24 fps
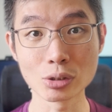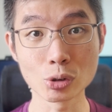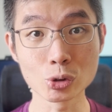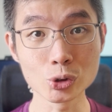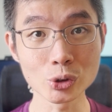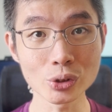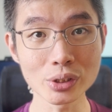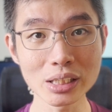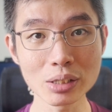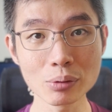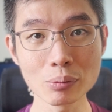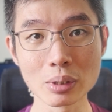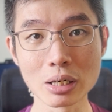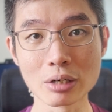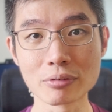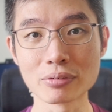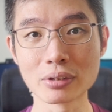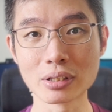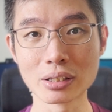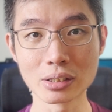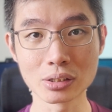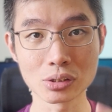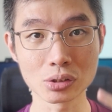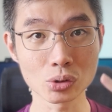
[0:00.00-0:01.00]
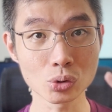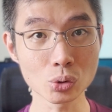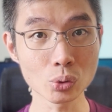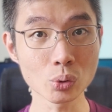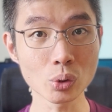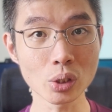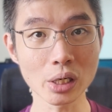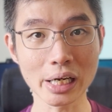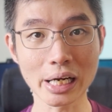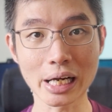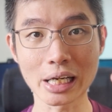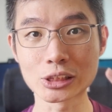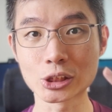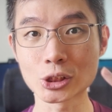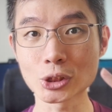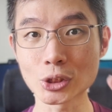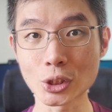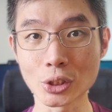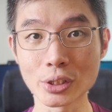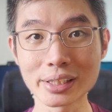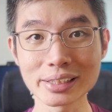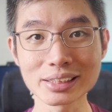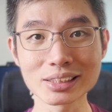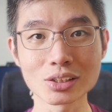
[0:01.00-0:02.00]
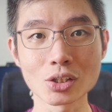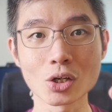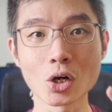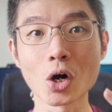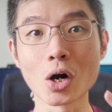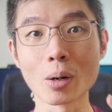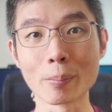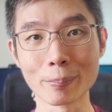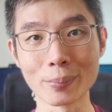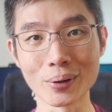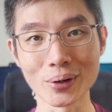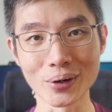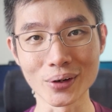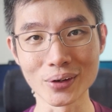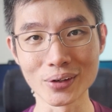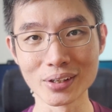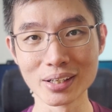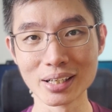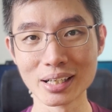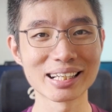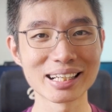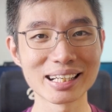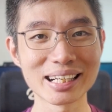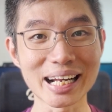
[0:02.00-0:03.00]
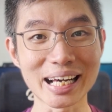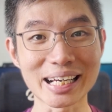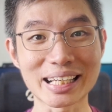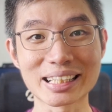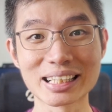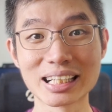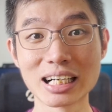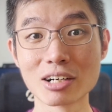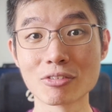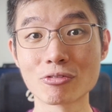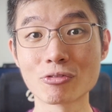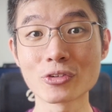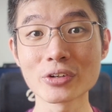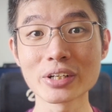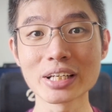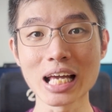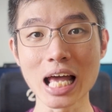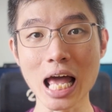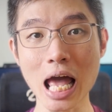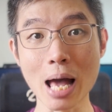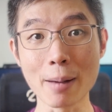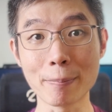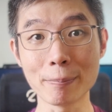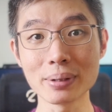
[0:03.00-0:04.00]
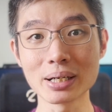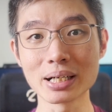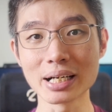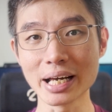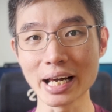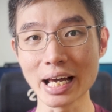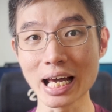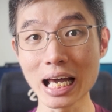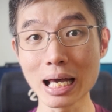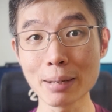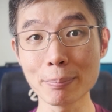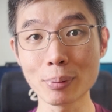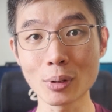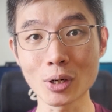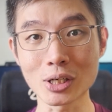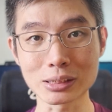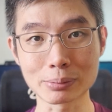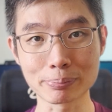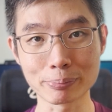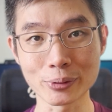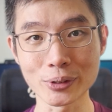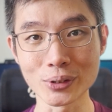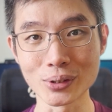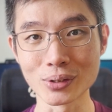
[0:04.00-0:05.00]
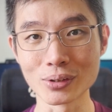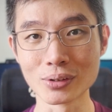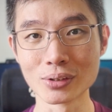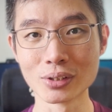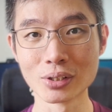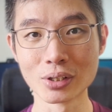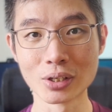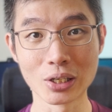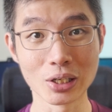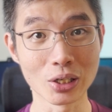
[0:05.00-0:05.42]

usually worth $200 or more, like a free Apple AirPods Pro,